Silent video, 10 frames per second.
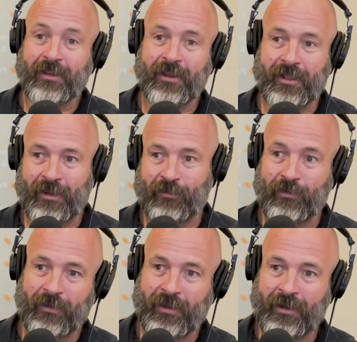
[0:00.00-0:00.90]
the
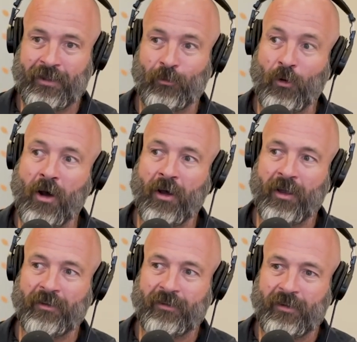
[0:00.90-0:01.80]
cliff, the
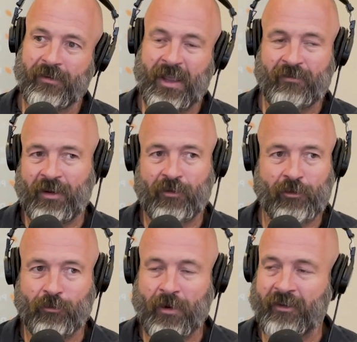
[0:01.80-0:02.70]
rise. Even if
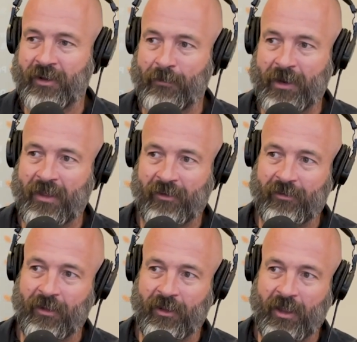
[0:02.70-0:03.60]
interest rates come down, there's
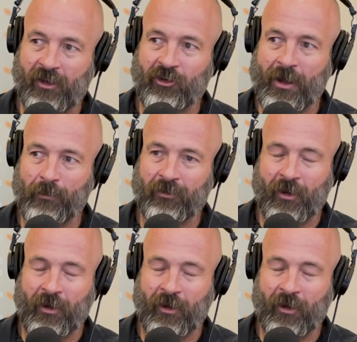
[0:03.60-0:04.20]
still a jump.